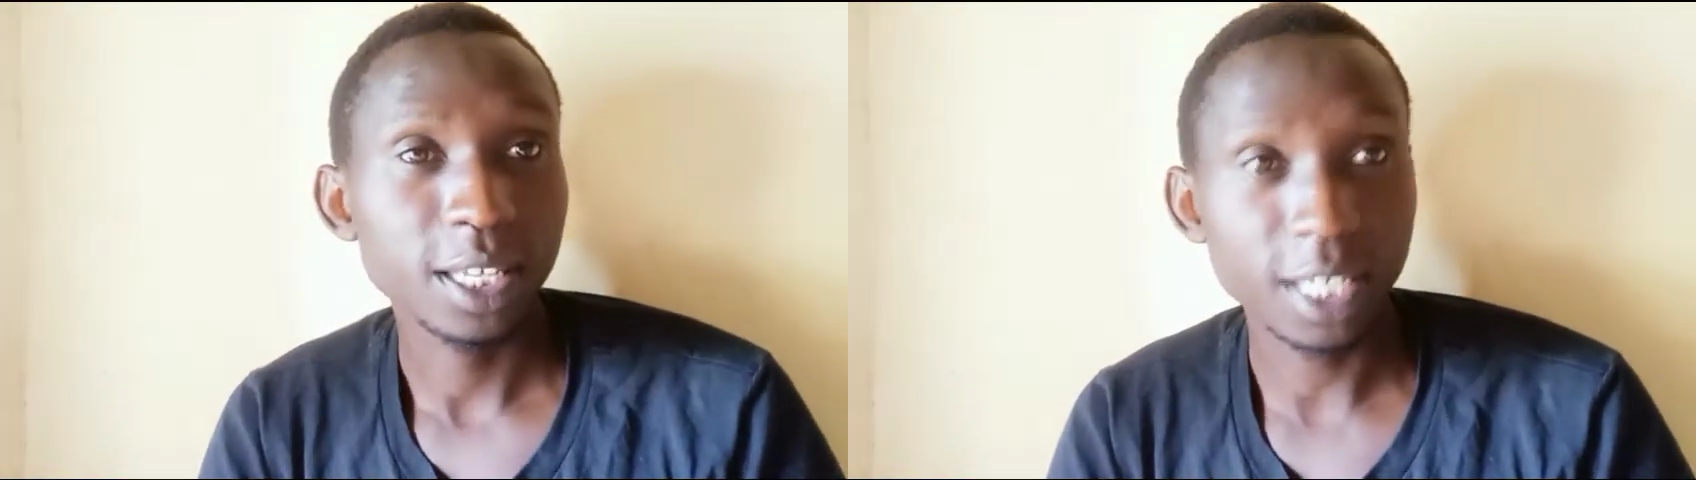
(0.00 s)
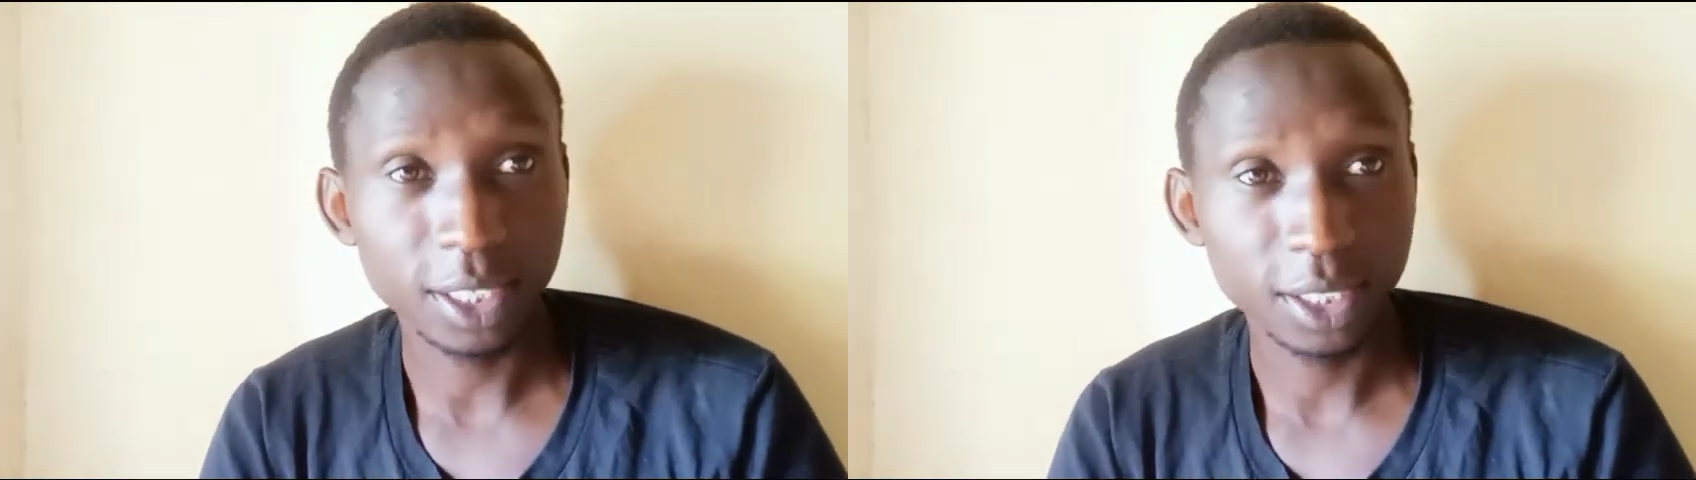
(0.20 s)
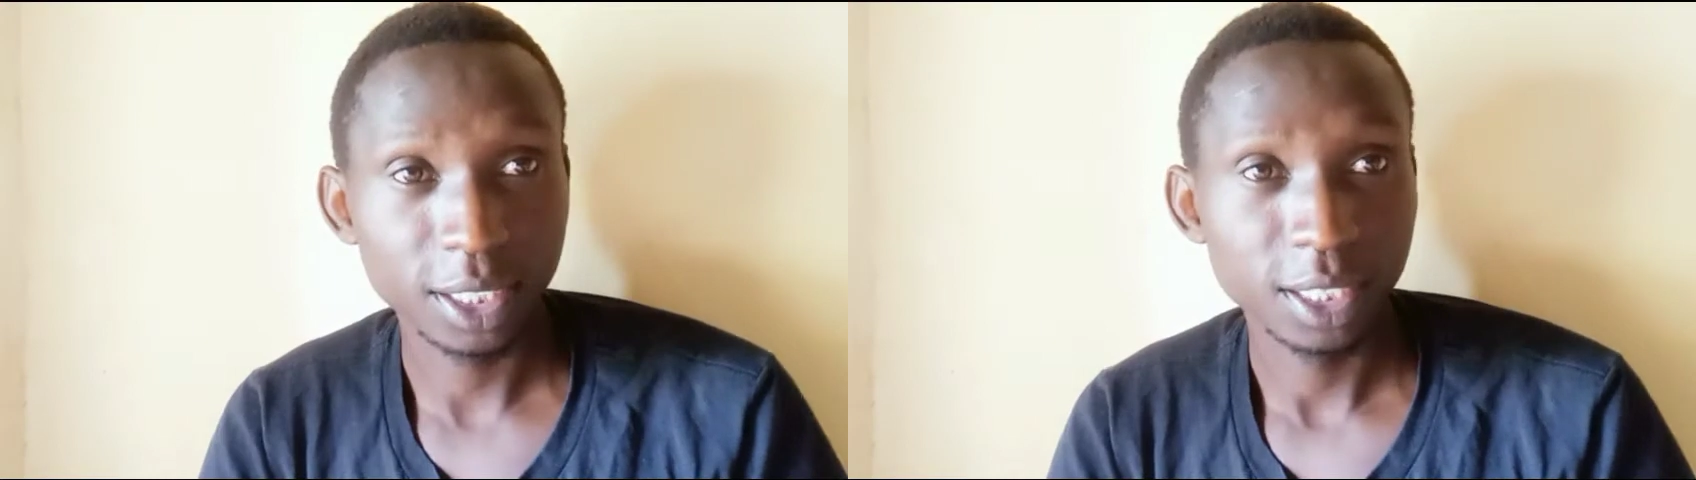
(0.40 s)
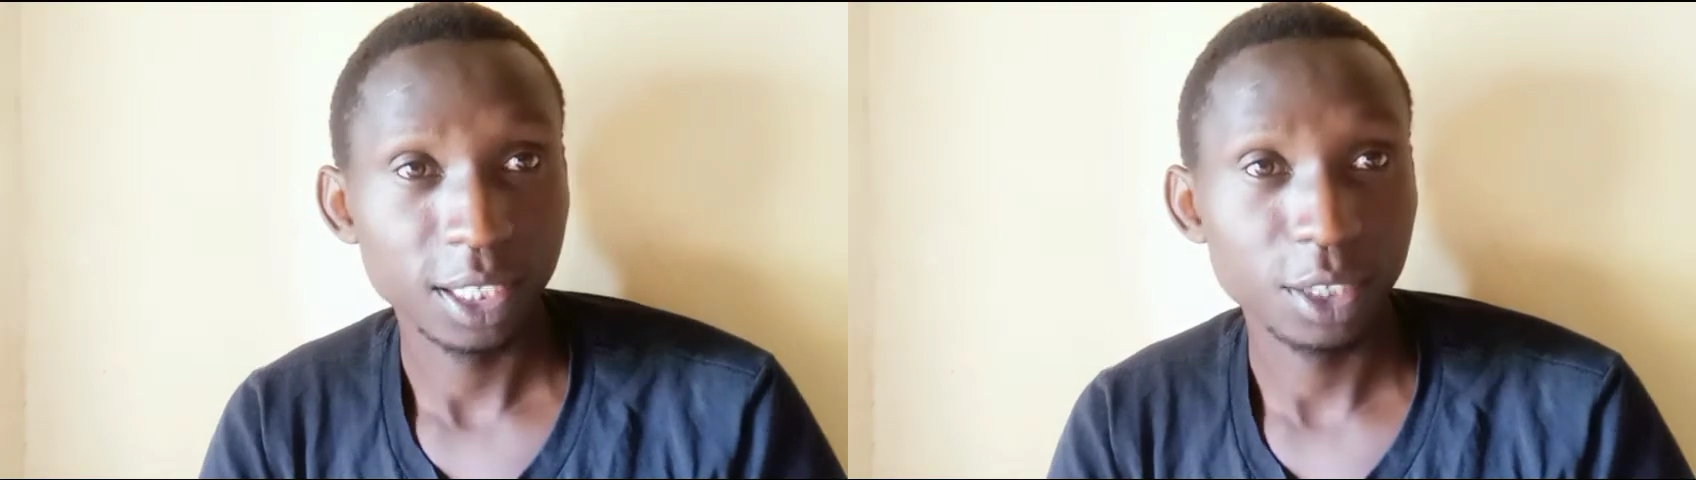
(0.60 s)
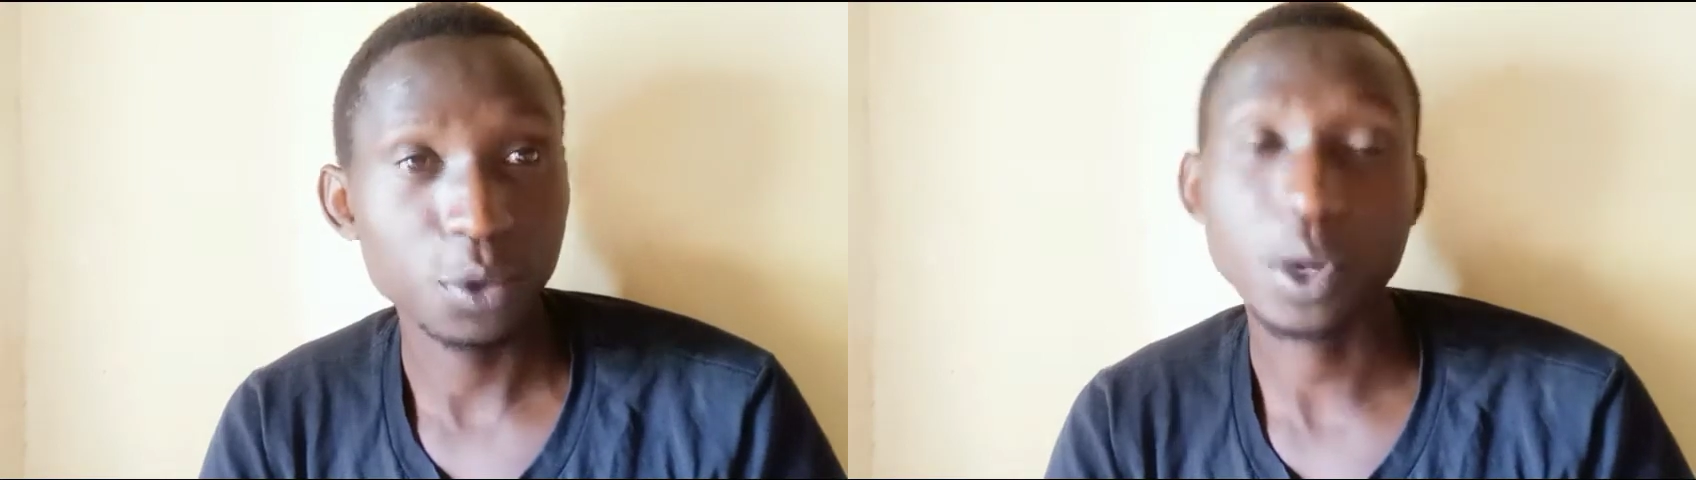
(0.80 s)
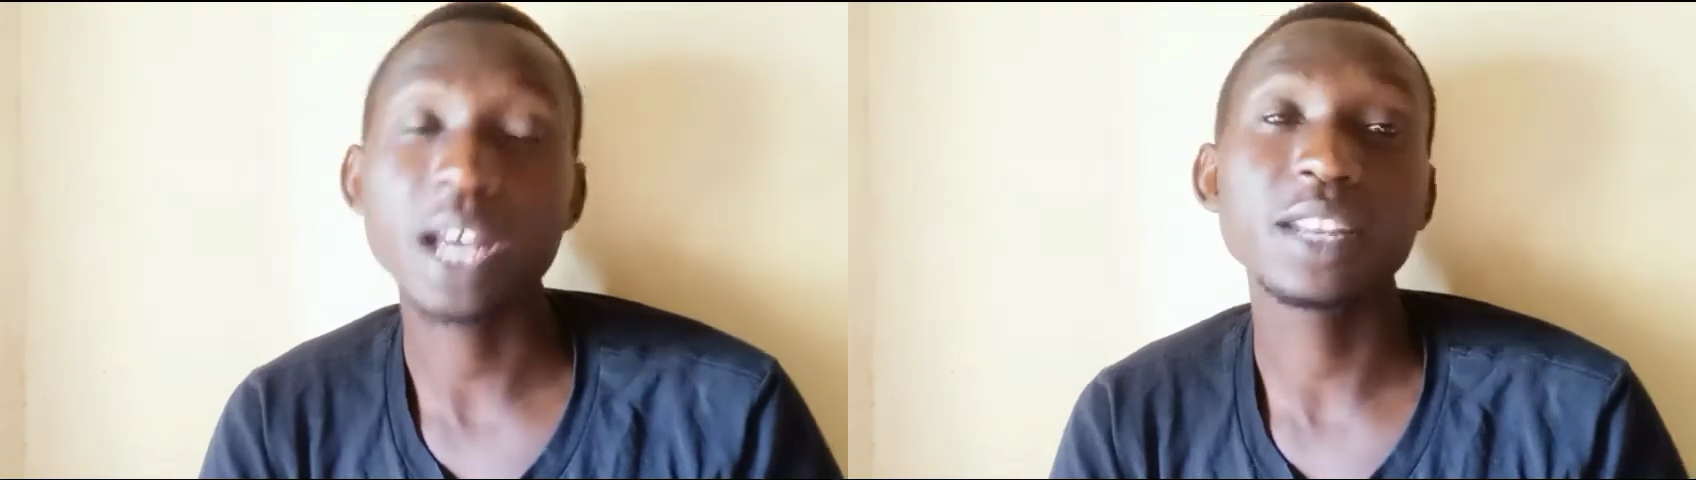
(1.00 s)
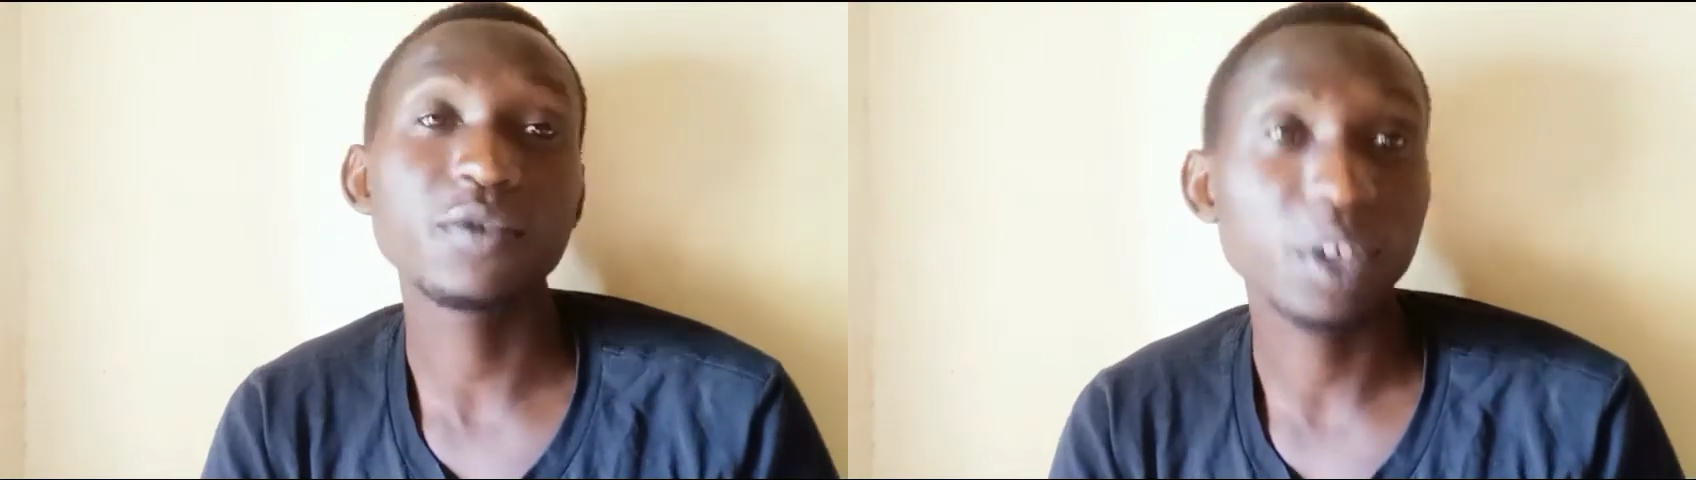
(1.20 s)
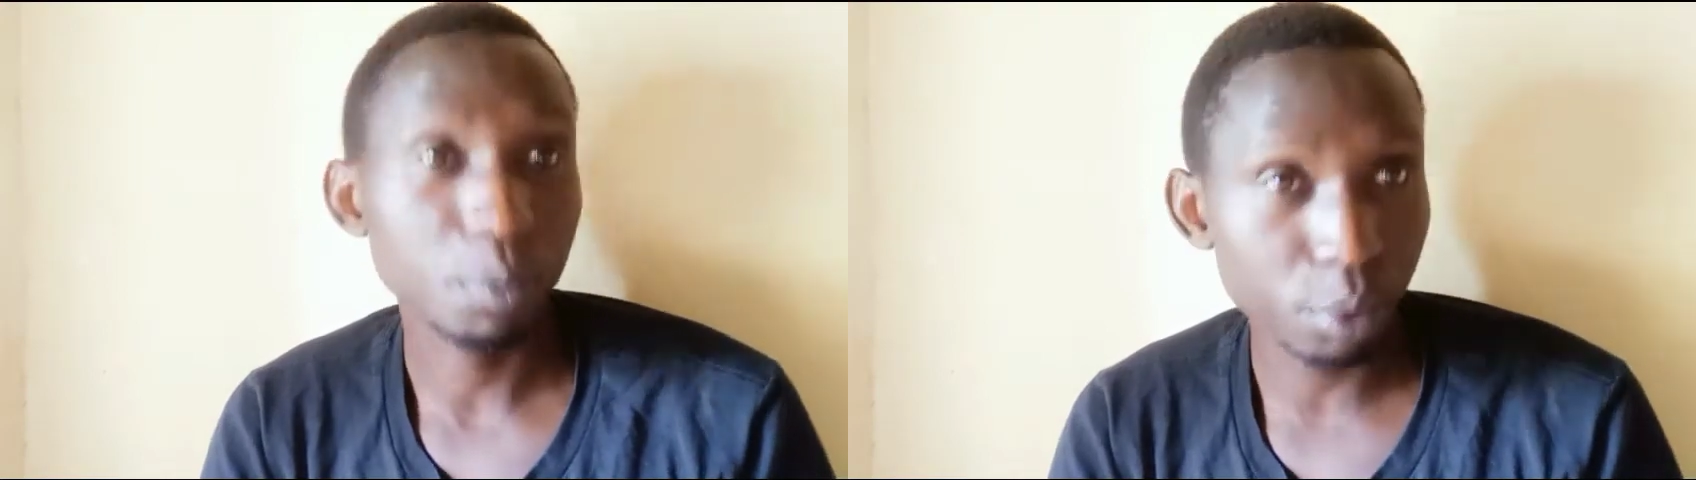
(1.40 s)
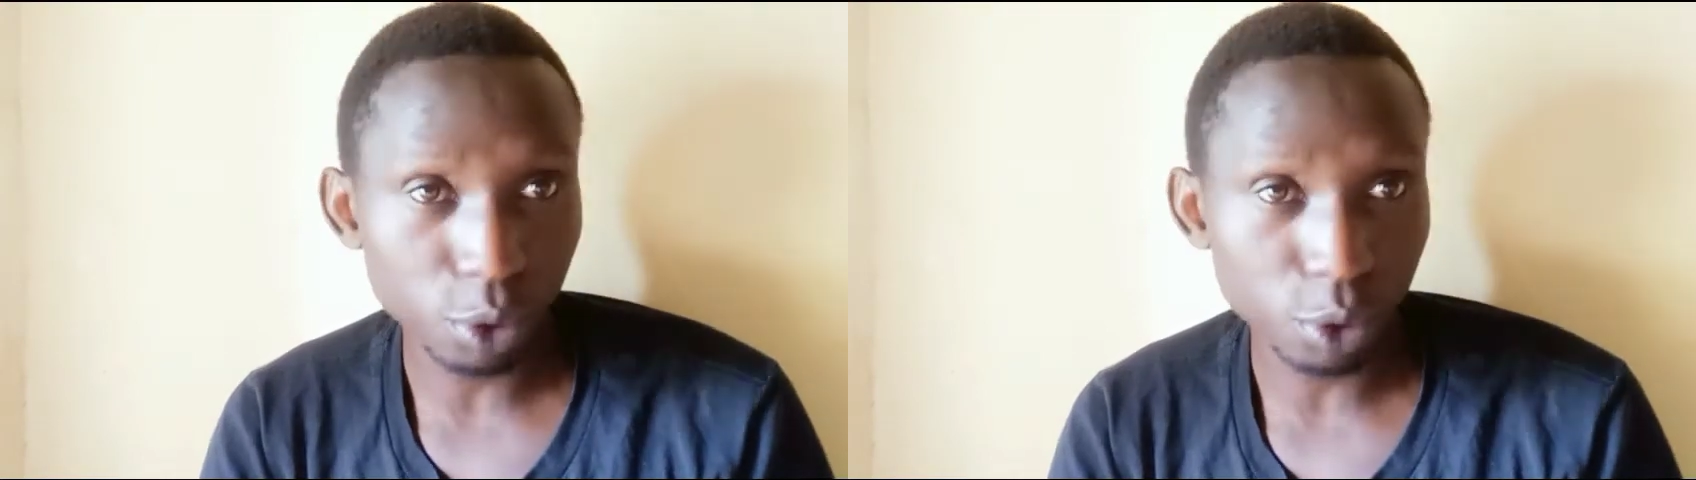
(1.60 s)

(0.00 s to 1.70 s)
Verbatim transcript: Yes, you can even